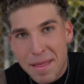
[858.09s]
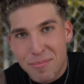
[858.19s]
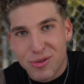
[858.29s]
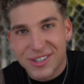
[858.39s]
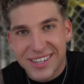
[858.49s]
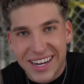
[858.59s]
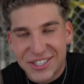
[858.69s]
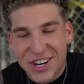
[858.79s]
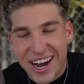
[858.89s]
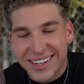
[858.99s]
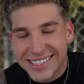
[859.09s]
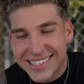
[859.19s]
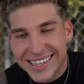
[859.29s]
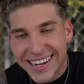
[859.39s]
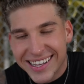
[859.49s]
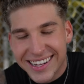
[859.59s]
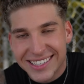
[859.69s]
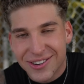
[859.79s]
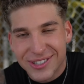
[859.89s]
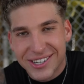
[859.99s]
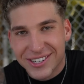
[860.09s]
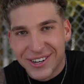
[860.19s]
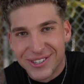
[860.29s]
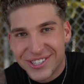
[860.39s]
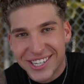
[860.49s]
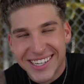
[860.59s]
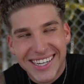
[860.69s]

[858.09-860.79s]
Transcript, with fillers: Brookside chocolates today. That don't tell coach.